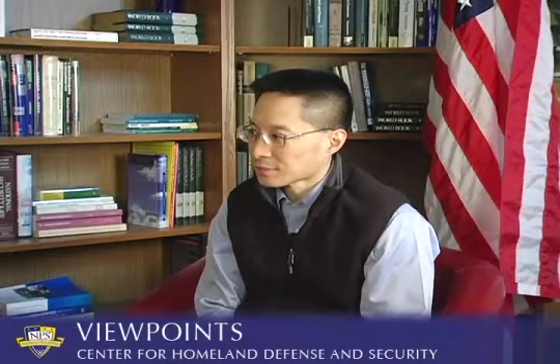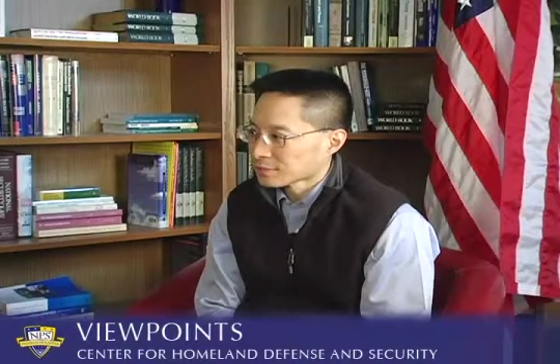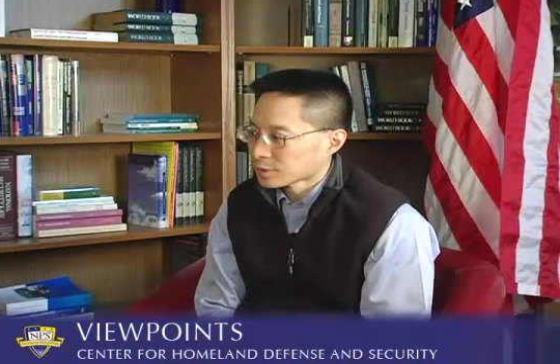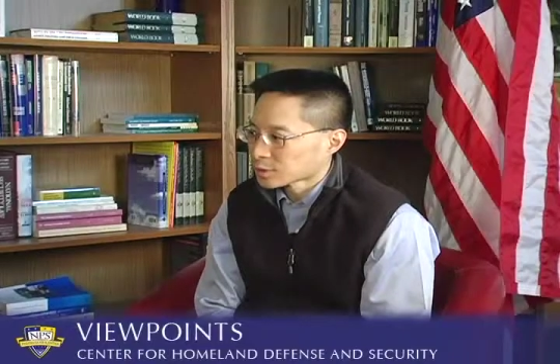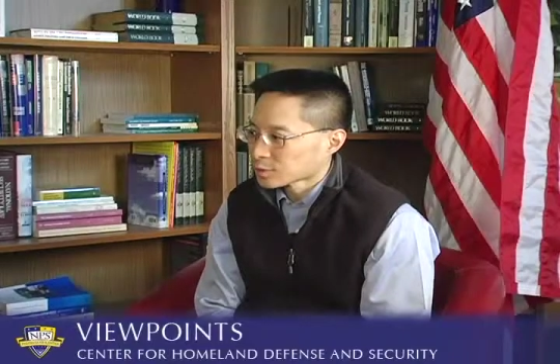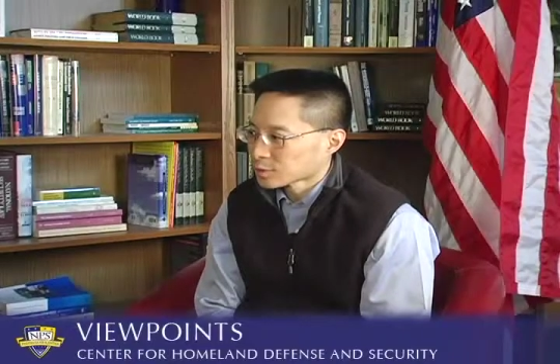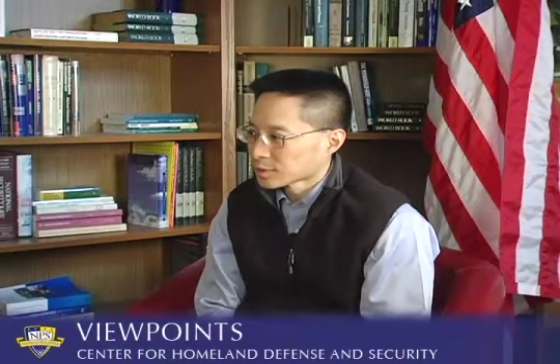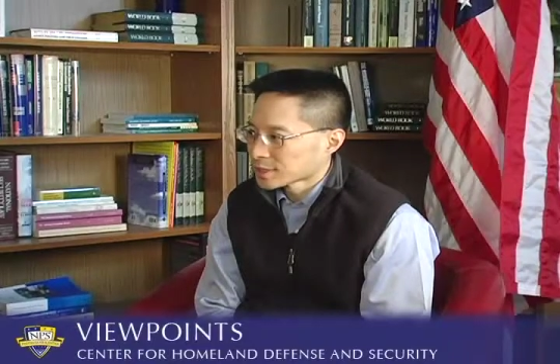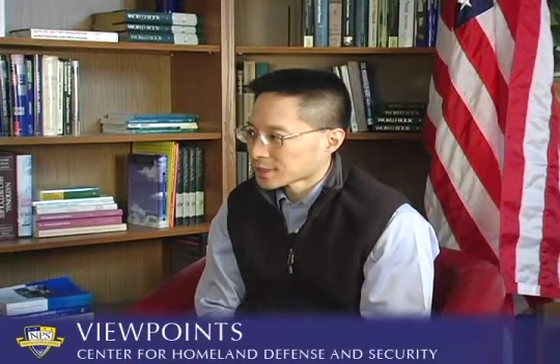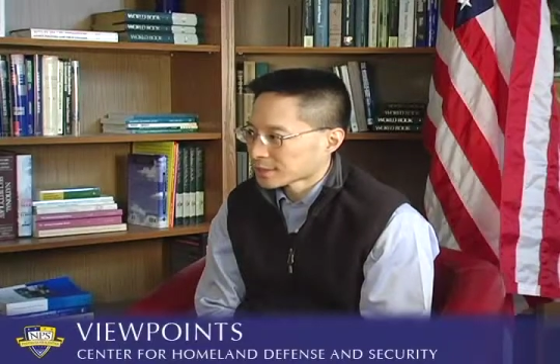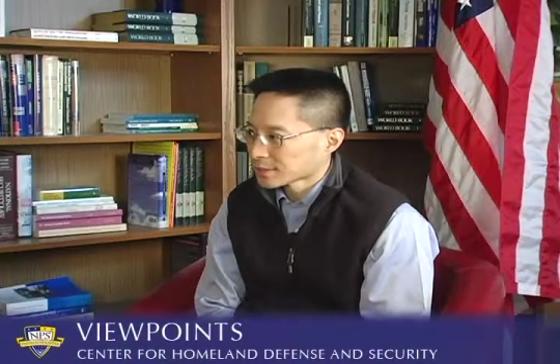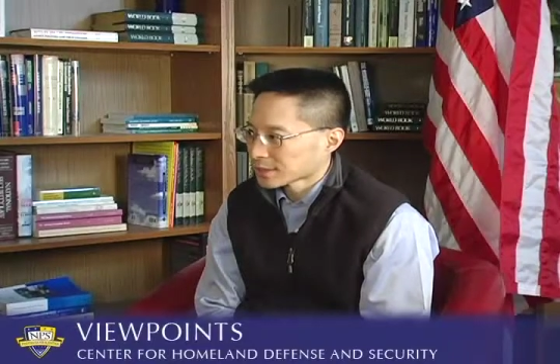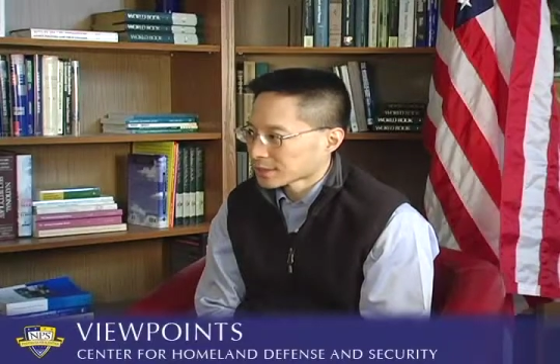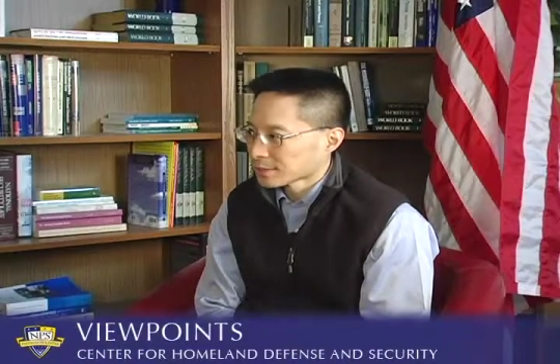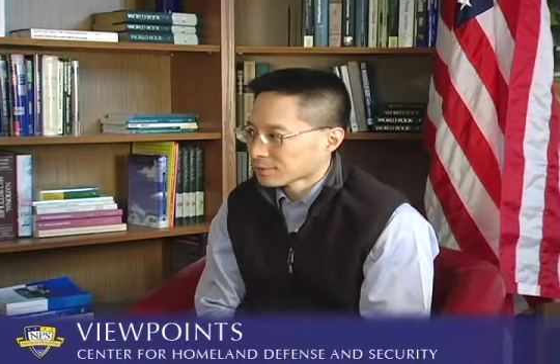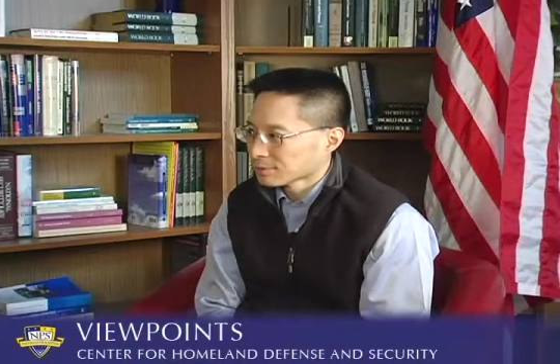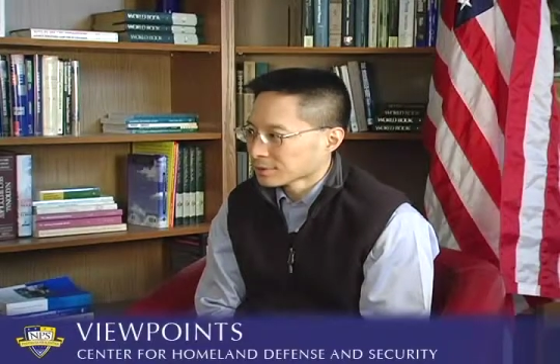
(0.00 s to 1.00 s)
uh, most
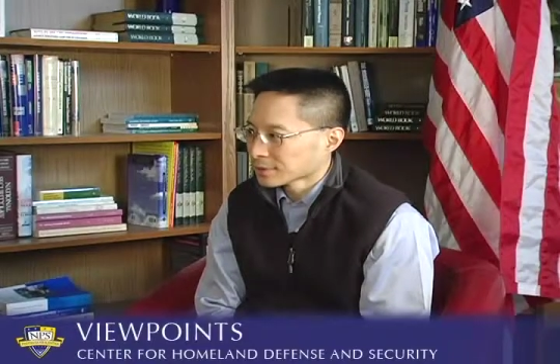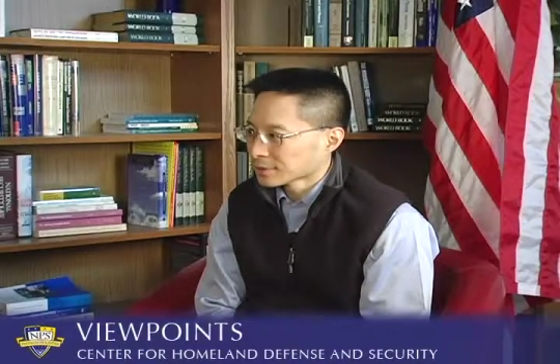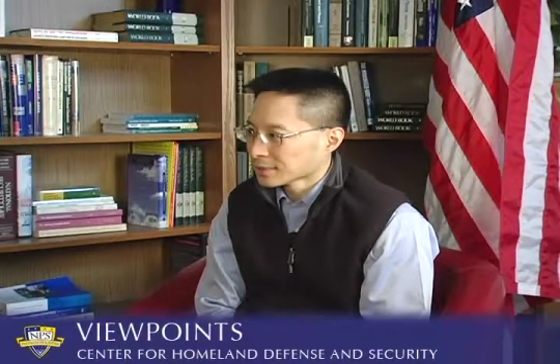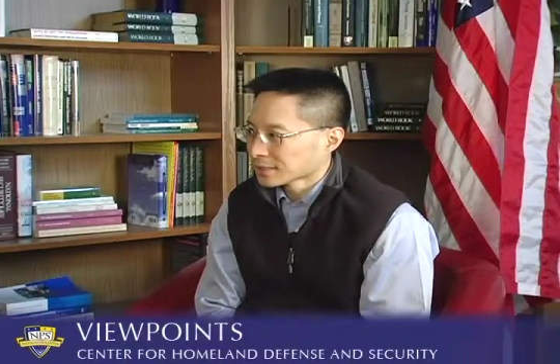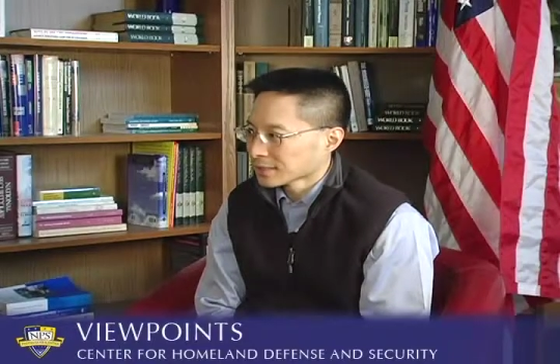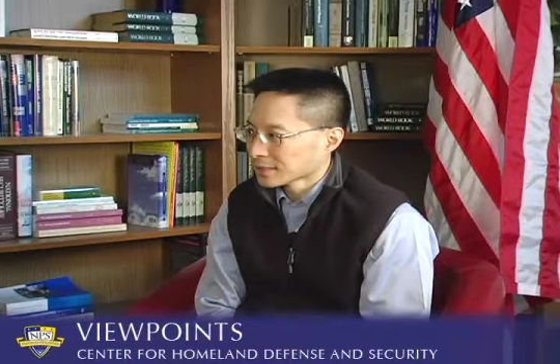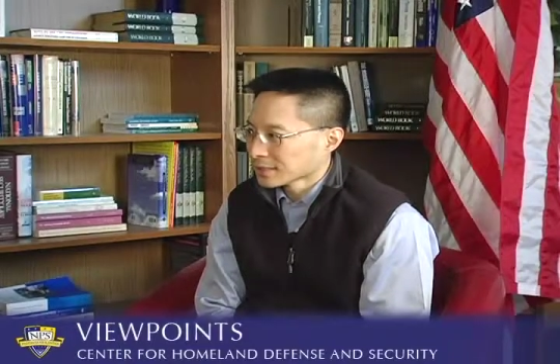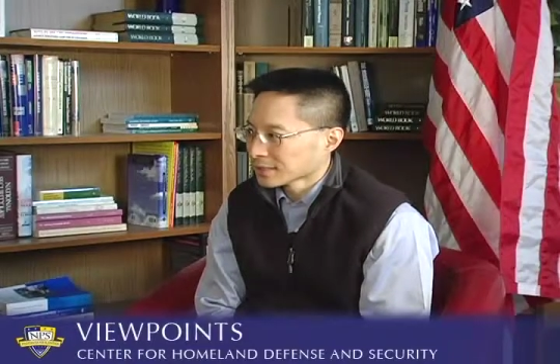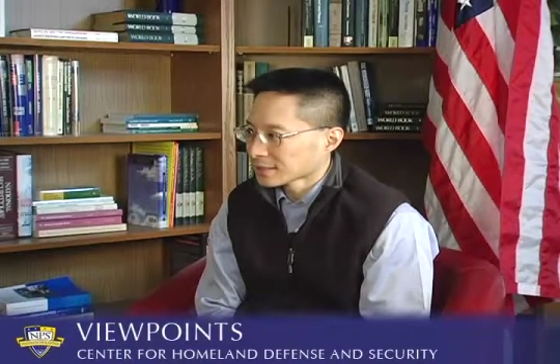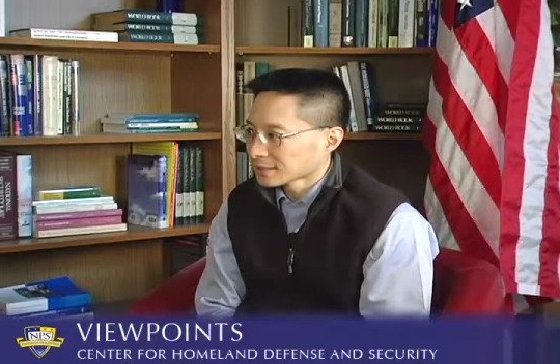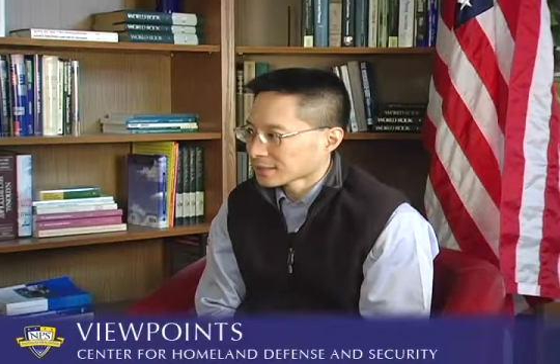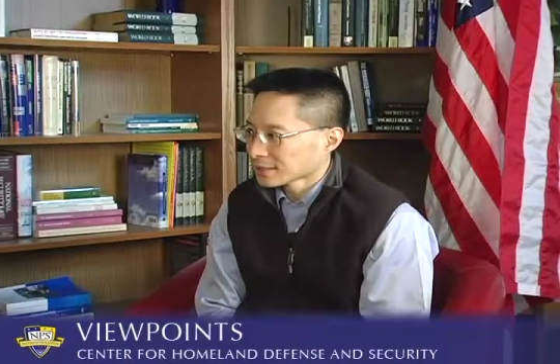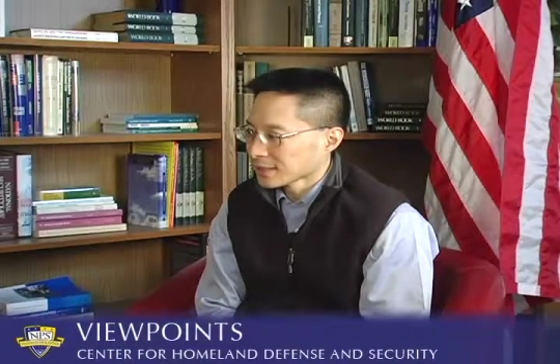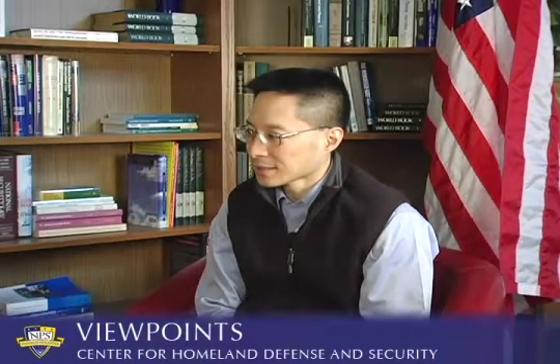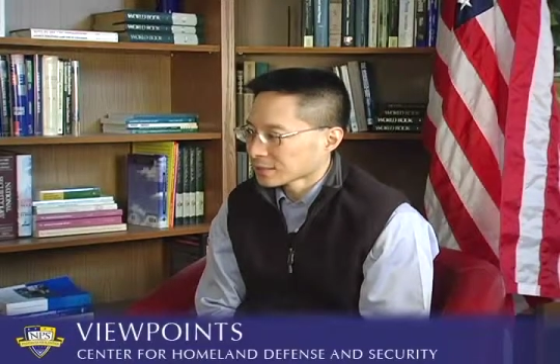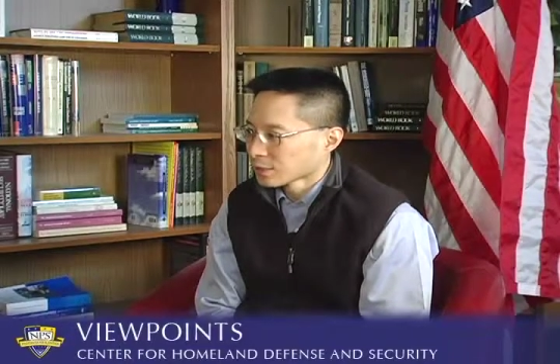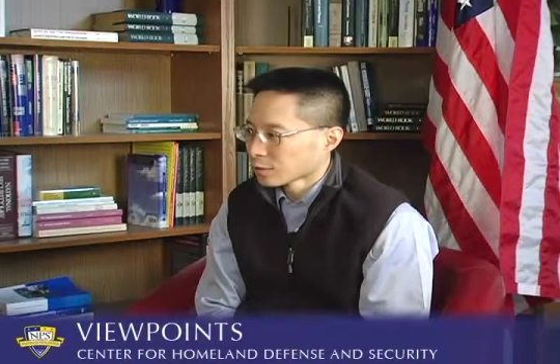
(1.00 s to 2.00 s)
recently, a book uh,
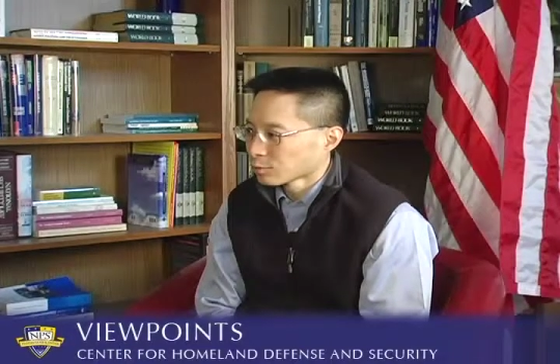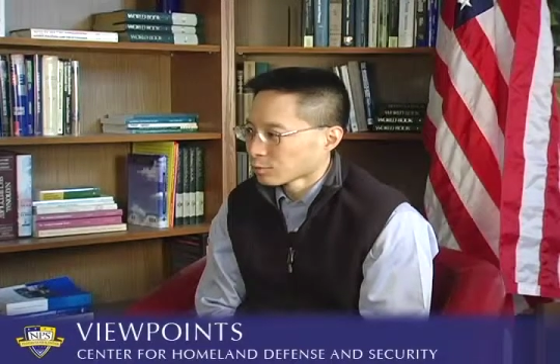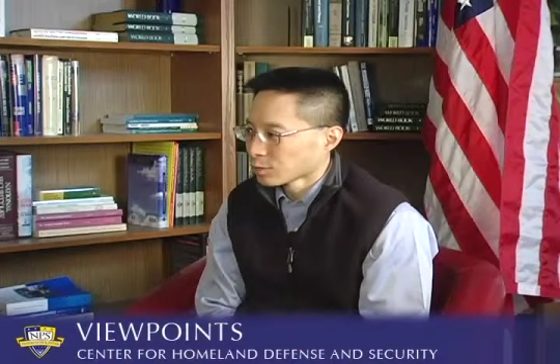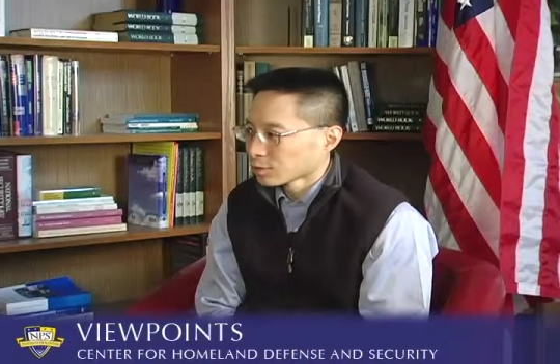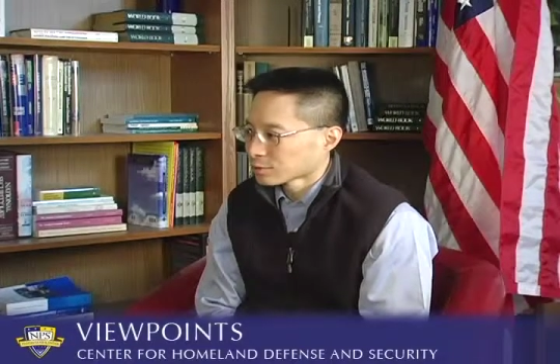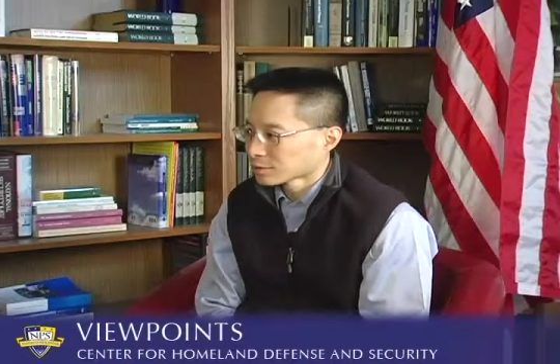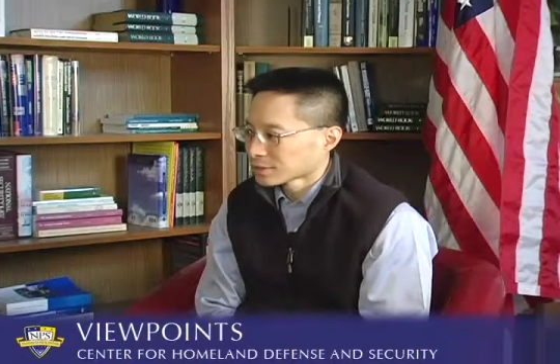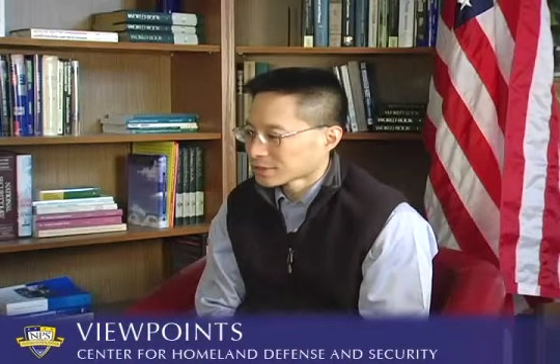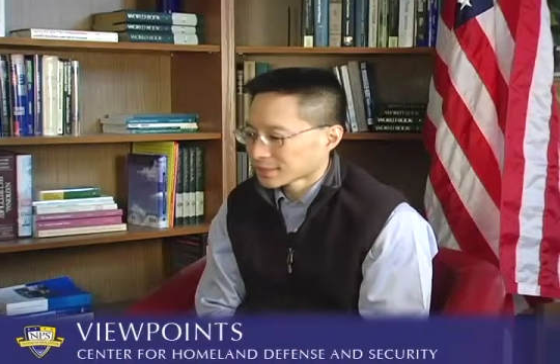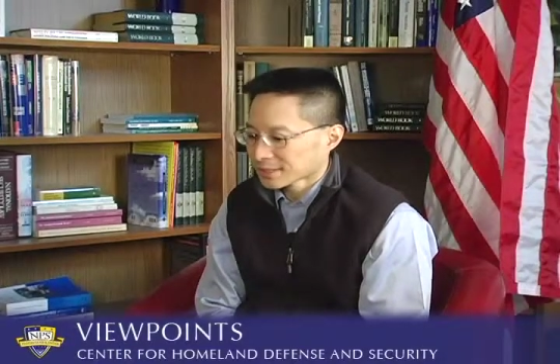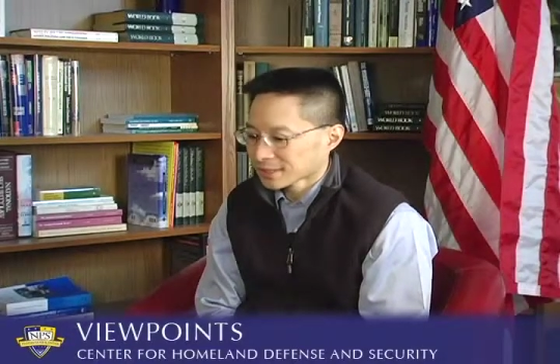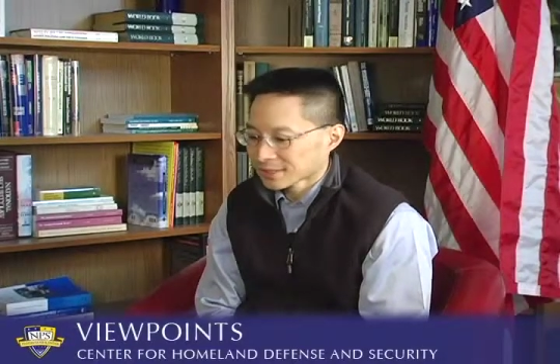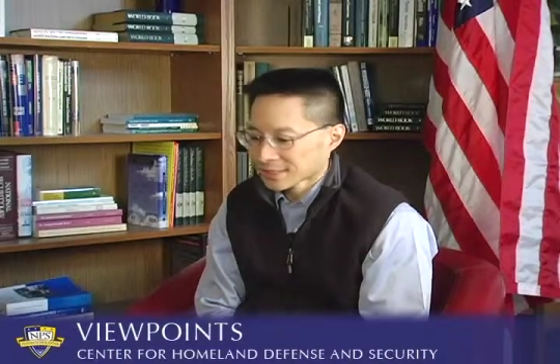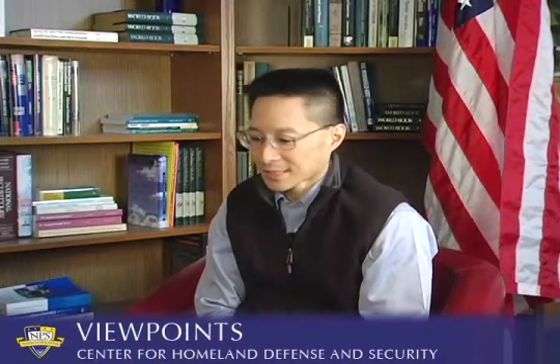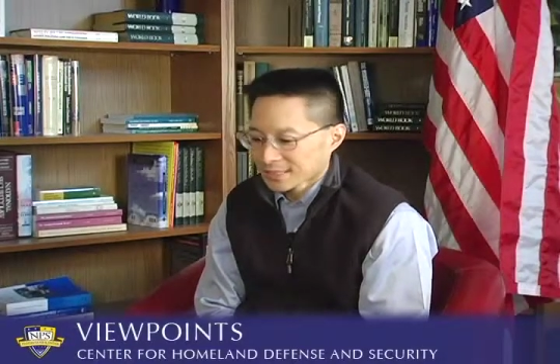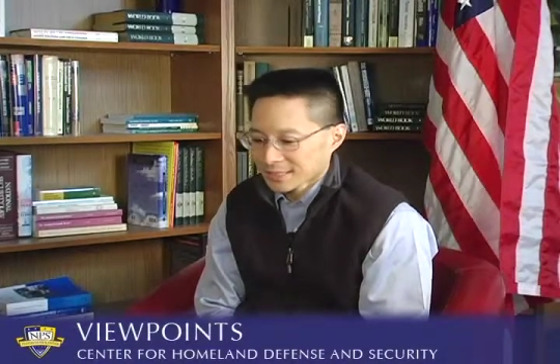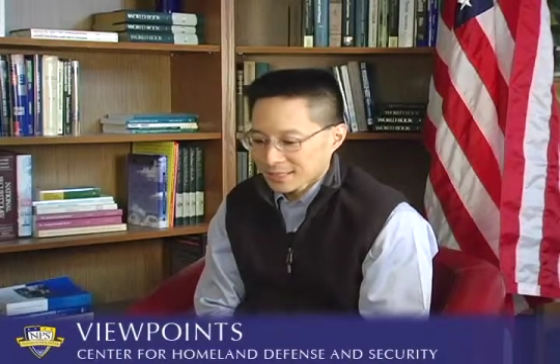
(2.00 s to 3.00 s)
that I co wrote uh,